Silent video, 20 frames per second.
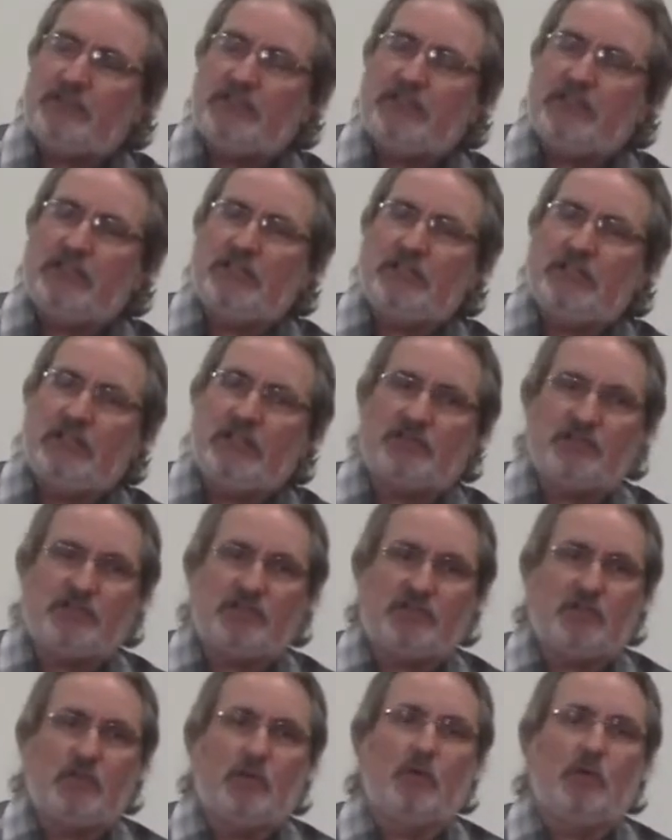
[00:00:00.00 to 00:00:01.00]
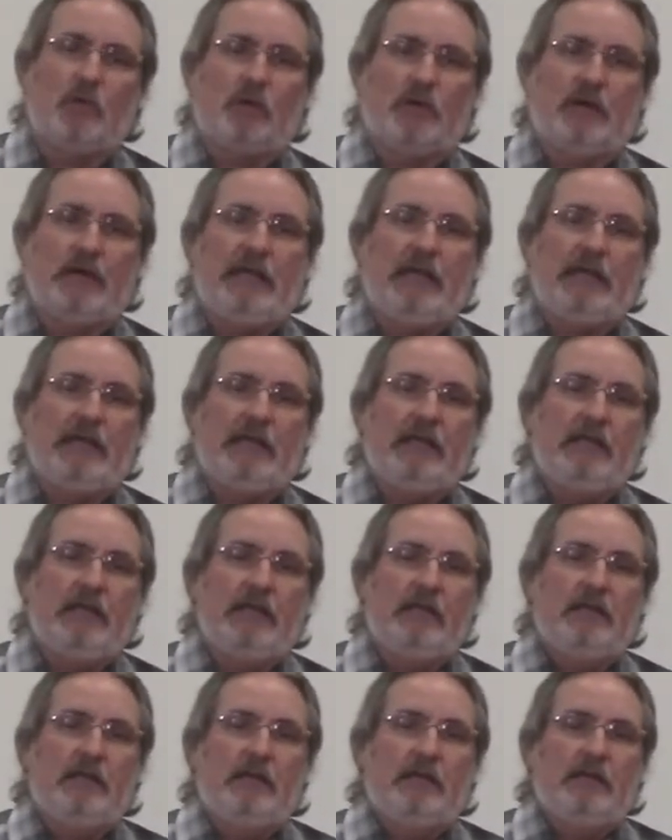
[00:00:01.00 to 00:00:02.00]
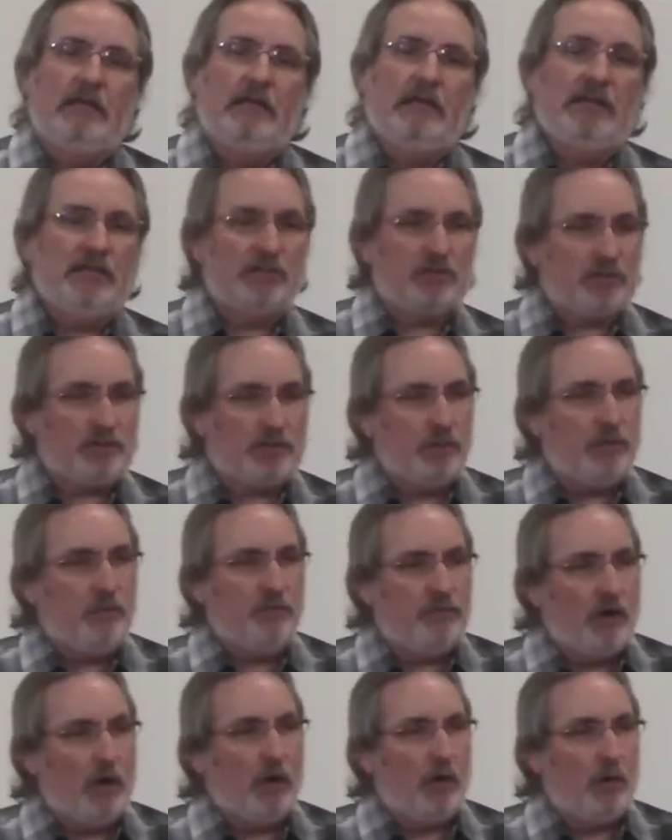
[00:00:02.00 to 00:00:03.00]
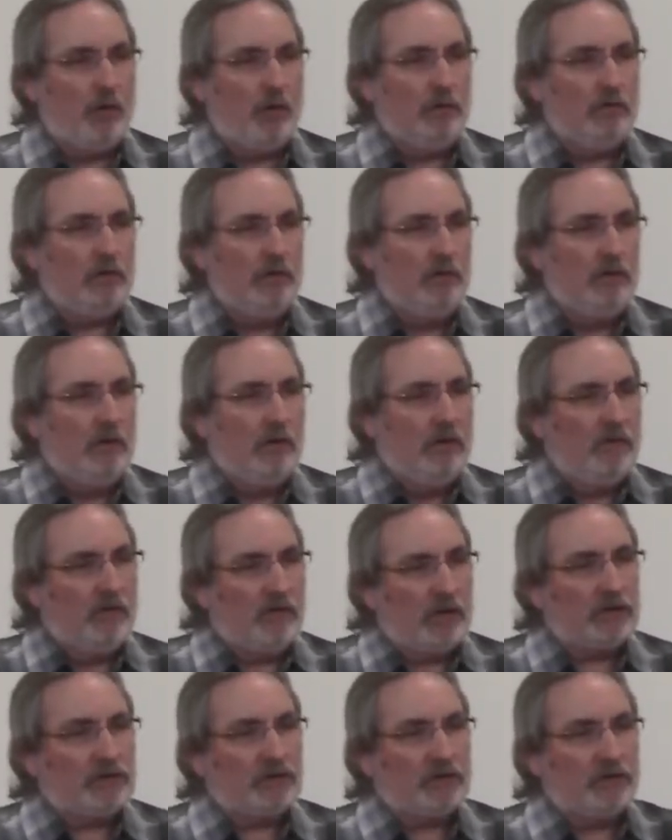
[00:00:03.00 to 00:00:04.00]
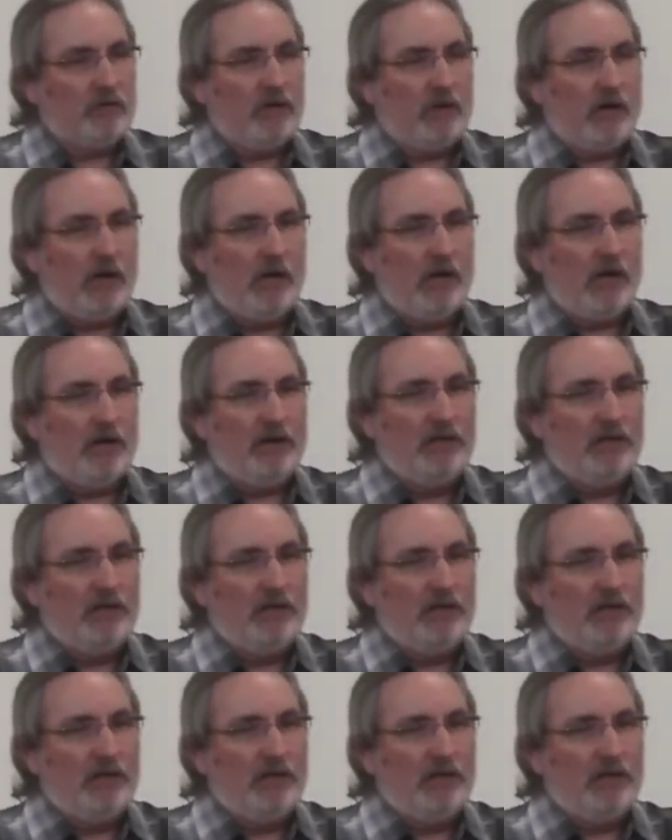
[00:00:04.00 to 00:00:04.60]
to this story, is twofold. First of all,